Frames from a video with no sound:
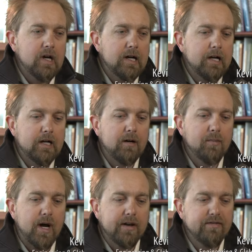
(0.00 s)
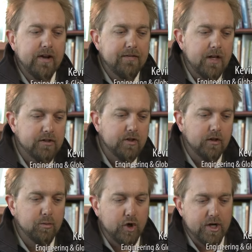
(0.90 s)
I find that
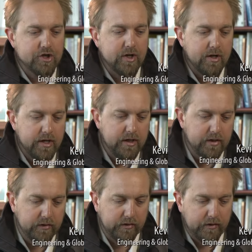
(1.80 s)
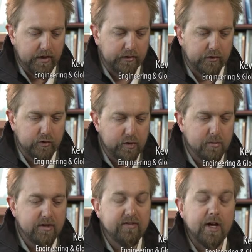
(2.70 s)
deliberation is
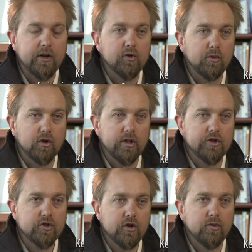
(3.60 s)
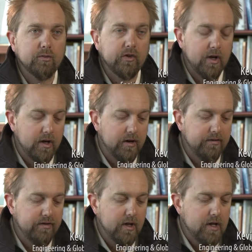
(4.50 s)
extremely valuable in terms
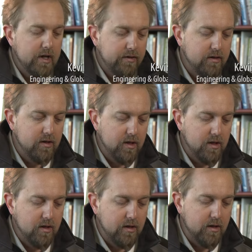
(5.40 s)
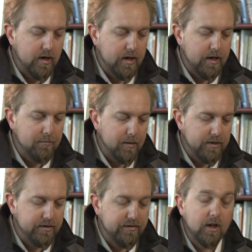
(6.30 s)
of the
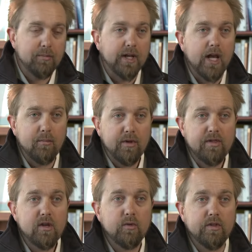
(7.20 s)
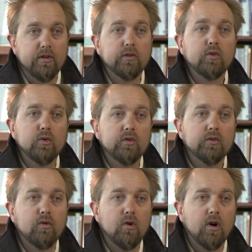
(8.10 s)
developing empathy within students
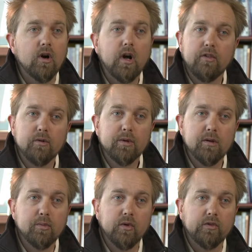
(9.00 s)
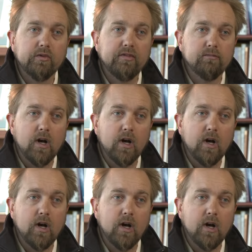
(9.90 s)
for other people's